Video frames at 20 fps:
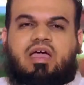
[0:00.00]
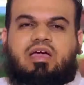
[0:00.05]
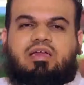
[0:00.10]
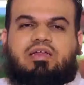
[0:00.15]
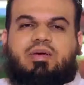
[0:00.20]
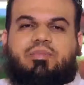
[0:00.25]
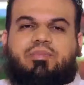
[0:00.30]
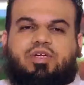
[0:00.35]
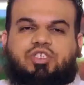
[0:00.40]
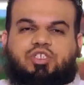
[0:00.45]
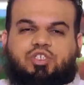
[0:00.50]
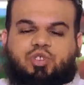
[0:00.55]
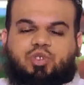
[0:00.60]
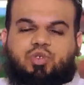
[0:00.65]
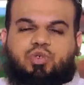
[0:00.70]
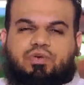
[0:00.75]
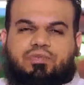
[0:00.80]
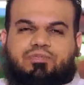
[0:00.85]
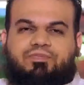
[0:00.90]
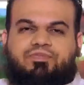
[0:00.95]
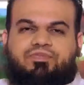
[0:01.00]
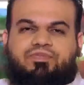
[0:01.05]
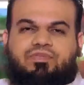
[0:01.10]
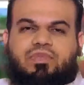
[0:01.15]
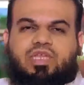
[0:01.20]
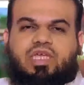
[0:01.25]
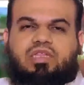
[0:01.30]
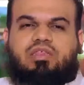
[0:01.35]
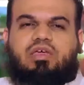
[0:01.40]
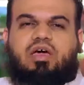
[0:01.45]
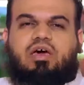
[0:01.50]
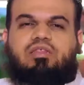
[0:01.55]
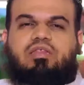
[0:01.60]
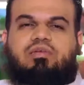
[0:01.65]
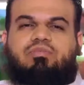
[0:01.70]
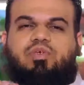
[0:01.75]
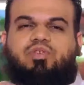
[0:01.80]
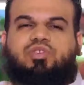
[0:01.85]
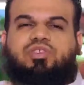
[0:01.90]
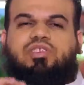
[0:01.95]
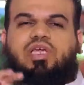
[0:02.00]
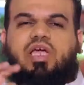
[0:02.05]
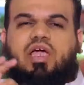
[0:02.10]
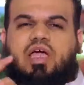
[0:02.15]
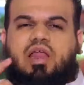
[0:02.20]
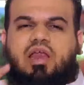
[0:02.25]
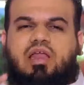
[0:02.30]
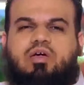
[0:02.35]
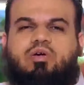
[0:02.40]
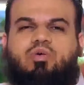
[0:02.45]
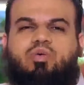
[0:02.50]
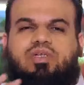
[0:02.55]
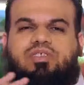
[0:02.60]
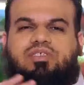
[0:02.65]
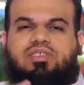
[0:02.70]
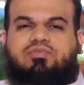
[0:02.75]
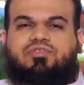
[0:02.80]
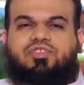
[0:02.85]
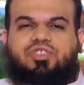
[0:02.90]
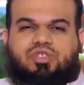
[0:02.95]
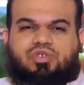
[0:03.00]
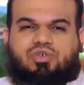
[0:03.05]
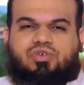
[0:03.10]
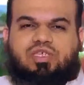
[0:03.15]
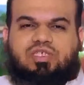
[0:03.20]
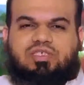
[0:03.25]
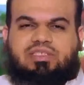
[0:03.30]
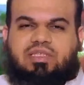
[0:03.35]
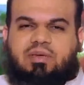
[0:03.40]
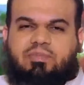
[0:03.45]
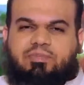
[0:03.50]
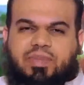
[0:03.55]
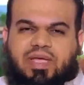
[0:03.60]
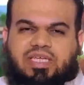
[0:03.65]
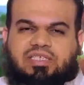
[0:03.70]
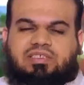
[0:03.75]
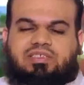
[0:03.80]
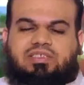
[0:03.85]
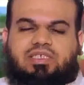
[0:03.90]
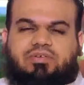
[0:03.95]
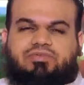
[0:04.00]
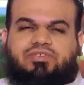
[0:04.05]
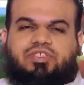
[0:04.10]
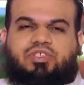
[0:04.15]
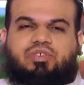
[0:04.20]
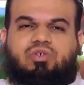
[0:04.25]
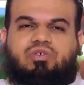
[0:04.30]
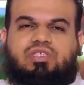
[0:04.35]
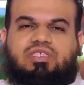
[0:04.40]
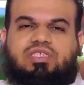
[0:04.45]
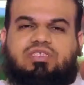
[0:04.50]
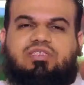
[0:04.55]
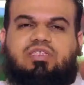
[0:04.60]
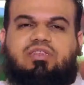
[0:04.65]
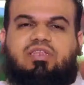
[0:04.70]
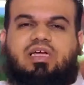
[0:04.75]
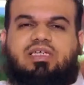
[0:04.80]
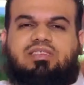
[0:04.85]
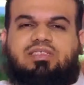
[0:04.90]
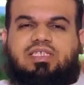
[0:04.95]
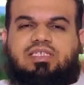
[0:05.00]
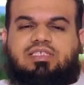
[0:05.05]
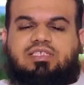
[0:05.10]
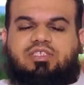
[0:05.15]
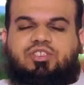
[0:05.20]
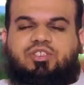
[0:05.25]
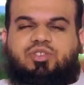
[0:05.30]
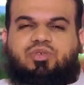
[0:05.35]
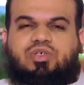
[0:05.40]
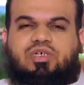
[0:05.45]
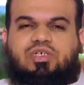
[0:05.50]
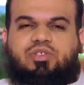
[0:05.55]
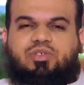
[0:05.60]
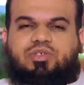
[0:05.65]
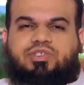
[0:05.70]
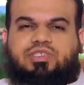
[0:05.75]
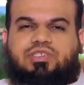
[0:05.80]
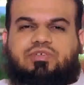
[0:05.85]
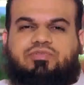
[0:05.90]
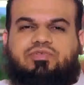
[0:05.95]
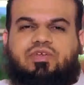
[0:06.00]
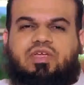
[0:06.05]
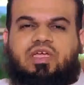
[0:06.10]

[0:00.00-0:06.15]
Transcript: Number two, that they are the most eloquent of stories, the best of stories, as Allah says in Surah Yusuf,